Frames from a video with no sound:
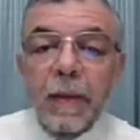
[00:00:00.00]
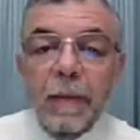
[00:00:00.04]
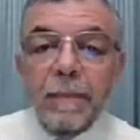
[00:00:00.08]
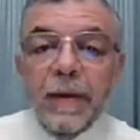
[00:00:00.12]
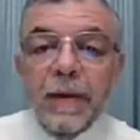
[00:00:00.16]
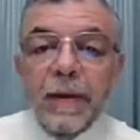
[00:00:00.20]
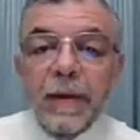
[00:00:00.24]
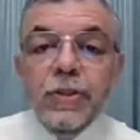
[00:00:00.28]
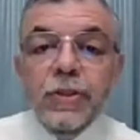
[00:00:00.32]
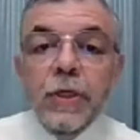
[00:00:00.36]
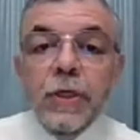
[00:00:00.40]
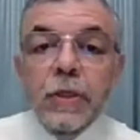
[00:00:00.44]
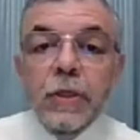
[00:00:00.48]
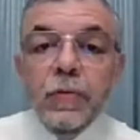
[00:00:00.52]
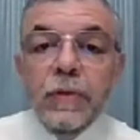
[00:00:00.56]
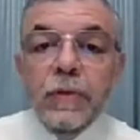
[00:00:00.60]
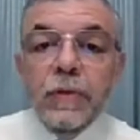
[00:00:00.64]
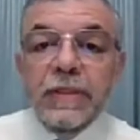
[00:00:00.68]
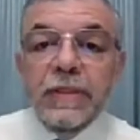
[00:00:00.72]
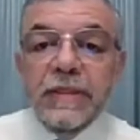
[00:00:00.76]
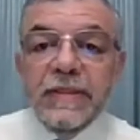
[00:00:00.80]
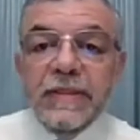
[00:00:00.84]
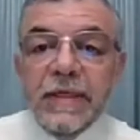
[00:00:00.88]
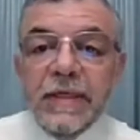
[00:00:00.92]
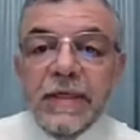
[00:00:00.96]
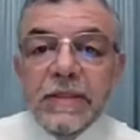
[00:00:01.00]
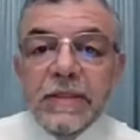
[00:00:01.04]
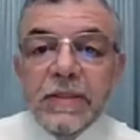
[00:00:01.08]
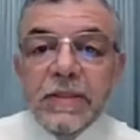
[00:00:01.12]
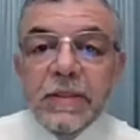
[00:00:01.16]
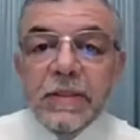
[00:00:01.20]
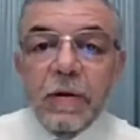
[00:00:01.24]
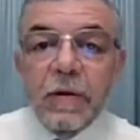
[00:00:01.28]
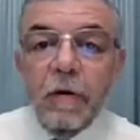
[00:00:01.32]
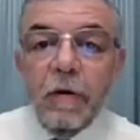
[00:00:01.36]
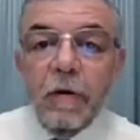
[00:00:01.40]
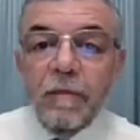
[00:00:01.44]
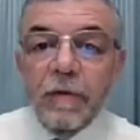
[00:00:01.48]
pressure
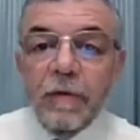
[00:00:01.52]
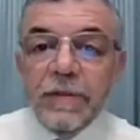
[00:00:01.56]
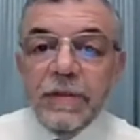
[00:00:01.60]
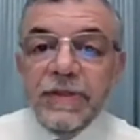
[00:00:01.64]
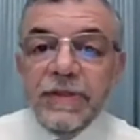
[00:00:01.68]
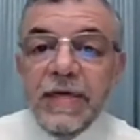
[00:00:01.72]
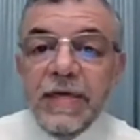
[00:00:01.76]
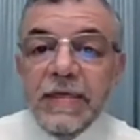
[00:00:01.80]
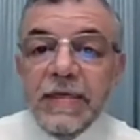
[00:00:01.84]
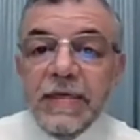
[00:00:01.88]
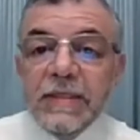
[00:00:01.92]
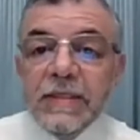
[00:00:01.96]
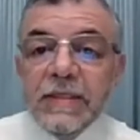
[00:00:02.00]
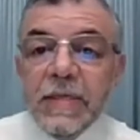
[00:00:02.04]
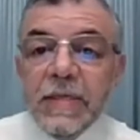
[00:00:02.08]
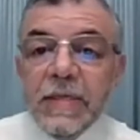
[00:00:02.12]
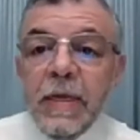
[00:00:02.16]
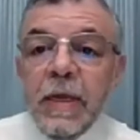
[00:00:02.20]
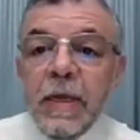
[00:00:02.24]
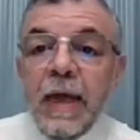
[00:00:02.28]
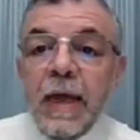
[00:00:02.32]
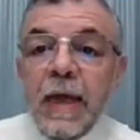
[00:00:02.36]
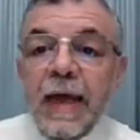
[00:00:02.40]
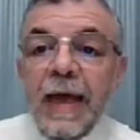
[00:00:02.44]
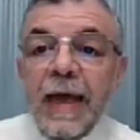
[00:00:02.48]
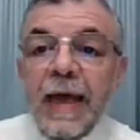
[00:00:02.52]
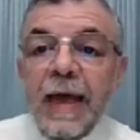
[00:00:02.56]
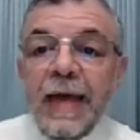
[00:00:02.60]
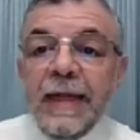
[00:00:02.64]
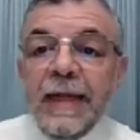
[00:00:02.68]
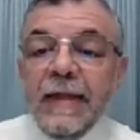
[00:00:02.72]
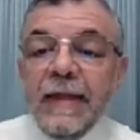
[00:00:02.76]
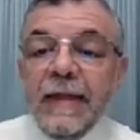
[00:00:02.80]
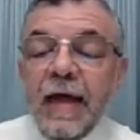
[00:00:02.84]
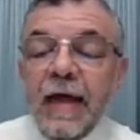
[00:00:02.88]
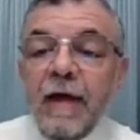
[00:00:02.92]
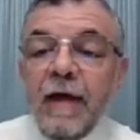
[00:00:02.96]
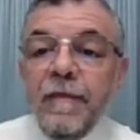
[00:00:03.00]
26/6
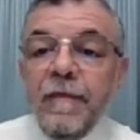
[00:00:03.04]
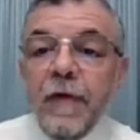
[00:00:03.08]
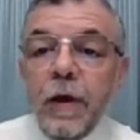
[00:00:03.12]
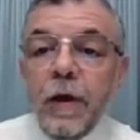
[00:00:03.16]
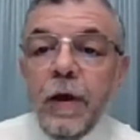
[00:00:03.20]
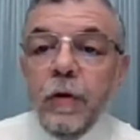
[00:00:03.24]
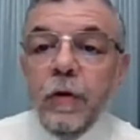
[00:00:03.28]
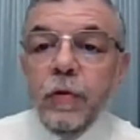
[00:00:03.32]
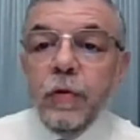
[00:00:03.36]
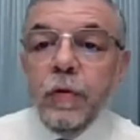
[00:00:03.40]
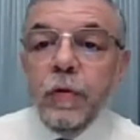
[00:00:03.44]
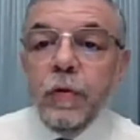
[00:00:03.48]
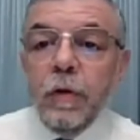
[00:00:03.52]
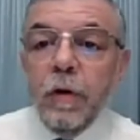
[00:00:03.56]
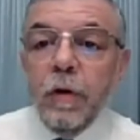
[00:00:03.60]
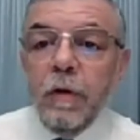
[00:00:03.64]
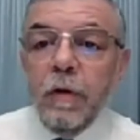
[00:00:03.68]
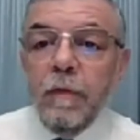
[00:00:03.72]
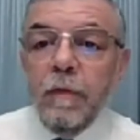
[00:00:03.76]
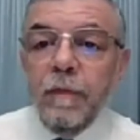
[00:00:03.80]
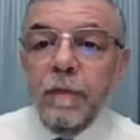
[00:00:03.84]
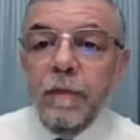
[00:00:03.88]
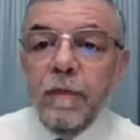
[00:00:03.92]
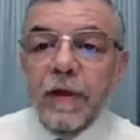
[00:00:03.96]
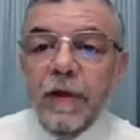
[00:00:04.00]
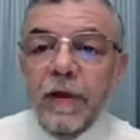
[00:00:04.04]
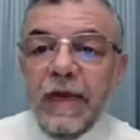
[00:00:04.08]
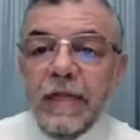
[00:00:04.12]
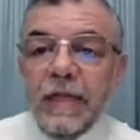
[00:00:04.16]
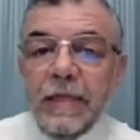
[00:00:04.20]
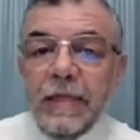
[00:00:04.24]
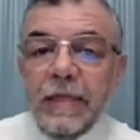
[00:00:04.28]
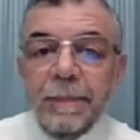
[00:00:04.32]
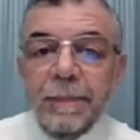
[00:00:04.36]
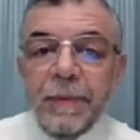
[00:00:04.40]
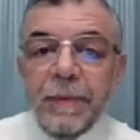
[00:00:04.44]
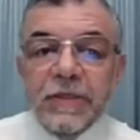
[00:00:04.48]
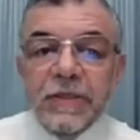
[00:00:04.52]
and FiO2 of
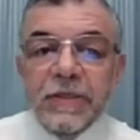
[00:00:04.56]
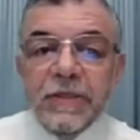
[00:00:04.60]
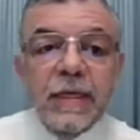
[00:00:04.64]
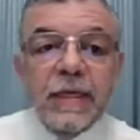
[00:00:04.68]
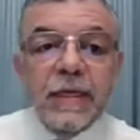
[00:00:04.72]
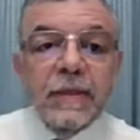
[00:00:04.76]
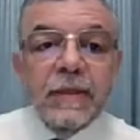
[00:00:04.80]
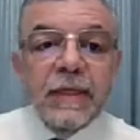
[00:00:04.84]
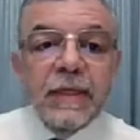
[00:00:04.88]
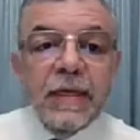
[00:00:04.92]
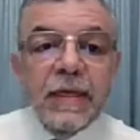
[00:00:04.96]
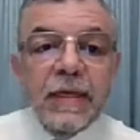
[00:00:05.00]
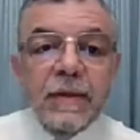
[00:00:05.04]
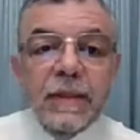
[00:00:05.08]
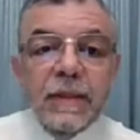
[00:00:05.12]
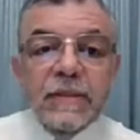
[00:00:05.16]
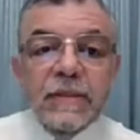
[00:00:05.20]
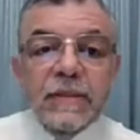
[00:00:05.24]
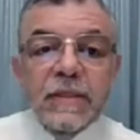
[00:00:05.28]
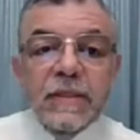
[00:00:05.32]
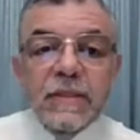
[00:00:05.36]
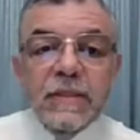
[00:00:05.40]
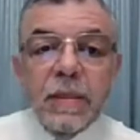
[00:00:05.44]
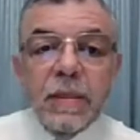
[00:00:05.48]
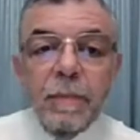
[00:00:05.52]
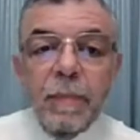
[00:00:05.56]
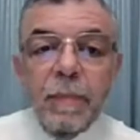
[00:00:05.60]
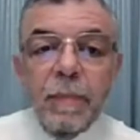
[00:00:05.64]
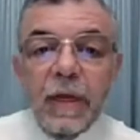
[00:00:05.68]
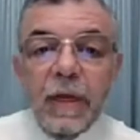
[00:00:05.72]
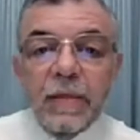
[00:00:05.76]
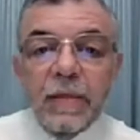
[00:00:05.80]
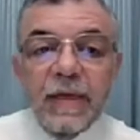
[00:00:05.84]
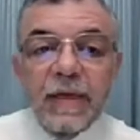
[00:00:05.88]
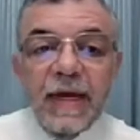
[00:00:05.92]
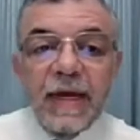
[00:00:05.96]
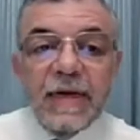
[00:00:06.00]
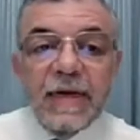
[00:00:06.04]
80%, and this is the
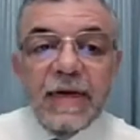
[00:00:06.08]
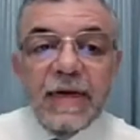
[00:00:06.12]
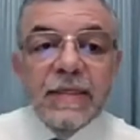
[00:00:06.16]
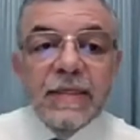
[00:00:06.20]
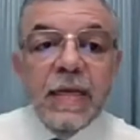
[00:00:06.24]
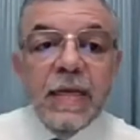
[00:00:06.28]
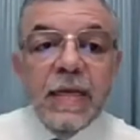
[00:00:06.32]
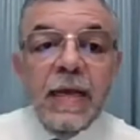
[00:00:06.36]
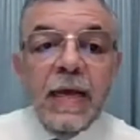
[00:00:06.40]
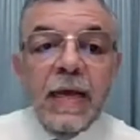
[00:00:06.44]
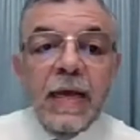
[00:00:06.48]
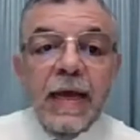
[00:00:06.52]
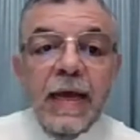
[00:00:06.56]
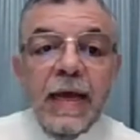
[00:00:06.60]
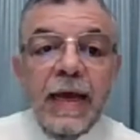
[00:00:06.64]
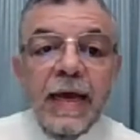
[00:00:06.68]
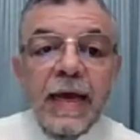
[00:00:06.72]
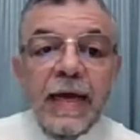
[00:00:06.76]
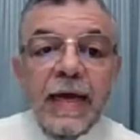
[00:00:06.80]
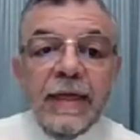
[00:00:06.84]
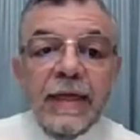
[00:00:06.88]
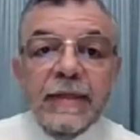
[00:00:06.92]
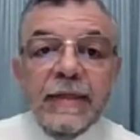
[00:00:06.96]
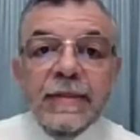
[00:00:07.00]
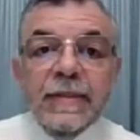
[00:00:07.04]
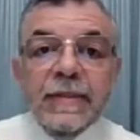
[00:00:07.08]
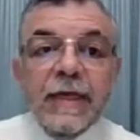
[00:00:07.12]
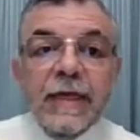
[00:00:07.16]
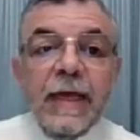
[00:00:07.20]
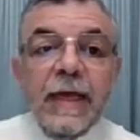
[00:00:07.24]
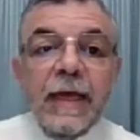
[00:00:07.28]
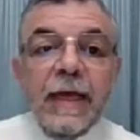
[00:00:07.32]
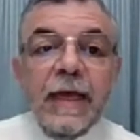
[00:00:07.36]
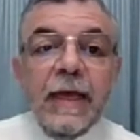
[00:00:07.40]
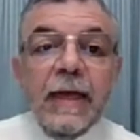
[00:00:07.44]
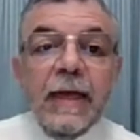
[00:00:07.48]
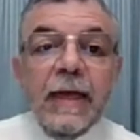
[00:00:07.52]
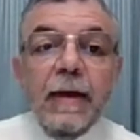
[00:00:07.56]
blood gas. And
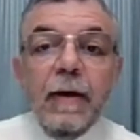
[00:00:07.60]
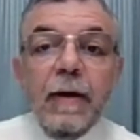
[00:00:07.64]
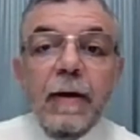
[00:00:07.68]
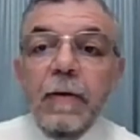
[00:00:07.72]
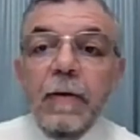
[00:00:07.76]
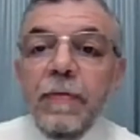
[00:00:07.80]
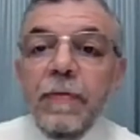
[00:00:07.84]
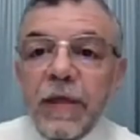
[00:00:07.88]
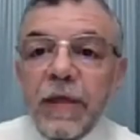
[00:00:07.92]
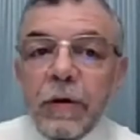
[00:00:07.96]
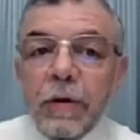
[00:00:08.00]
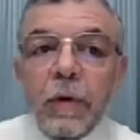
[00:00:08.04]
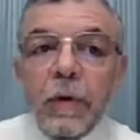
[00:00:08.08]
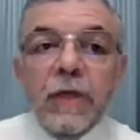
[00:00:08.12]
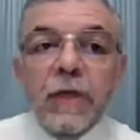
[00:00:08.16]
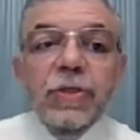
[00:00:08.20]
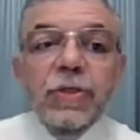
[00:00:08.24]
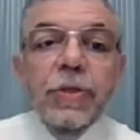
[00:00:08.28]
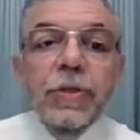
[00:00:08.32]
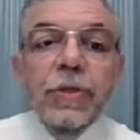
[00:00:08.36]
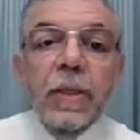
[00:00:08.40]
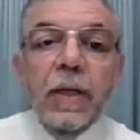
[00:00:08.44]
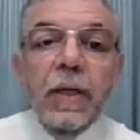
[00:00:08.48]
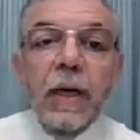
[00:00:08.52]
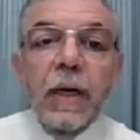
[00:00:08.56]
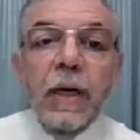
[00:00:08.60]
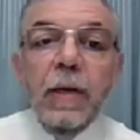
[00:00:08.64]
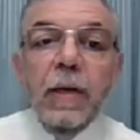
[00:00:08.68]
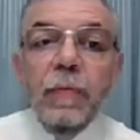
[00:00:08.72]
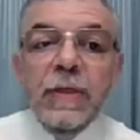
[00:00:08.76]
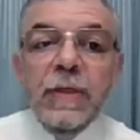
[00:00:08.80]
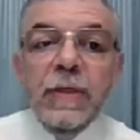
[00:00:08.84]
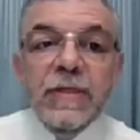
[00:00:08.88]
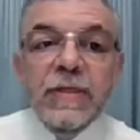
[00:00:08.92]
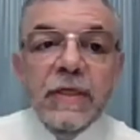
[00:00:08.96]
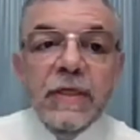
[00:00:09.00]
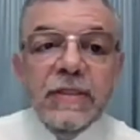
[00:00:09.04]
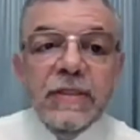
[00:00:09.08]
the question, are
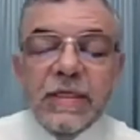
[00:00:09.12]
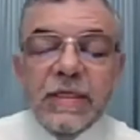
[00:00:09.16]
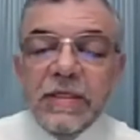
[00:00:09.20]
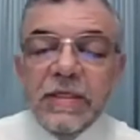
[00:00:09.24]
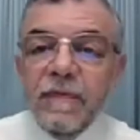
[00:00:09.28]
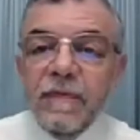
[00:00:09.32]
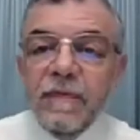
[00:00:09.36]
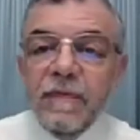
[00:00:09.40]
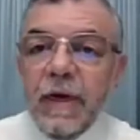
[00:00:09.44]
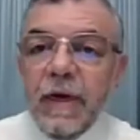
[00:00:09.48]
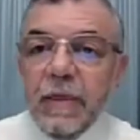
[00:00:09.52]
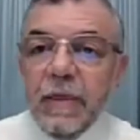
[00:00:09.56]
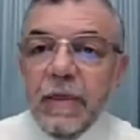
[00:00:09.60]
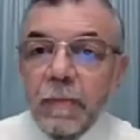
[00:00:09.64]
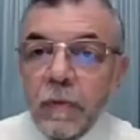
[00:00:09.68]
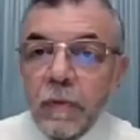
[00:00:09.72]
we satisfied?